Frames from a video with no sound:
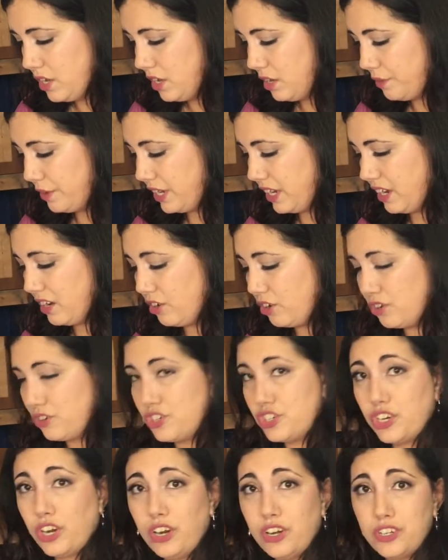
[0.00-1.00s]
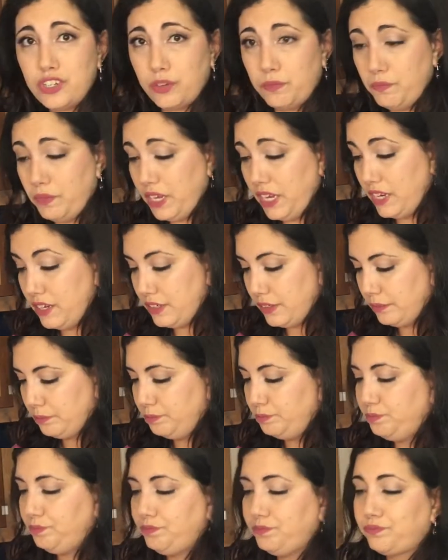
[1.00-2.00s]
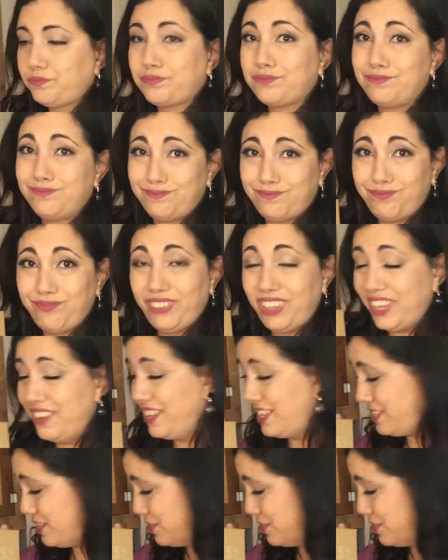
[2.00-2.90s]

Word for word: we can go to church or meet this